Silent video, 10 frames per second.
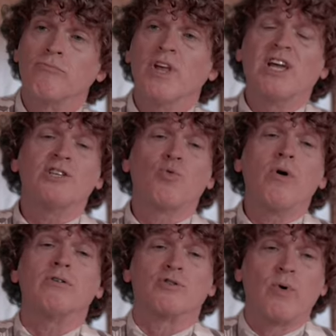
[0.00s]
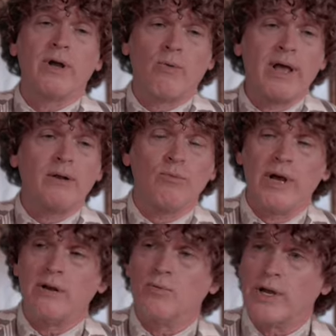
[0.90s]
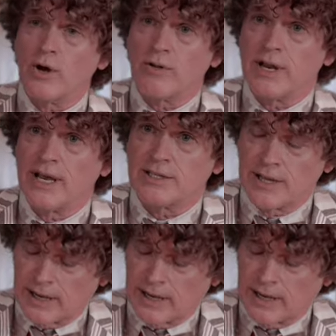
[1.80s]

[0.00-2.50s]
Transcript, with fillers: It gets worse. Wait till we go to the next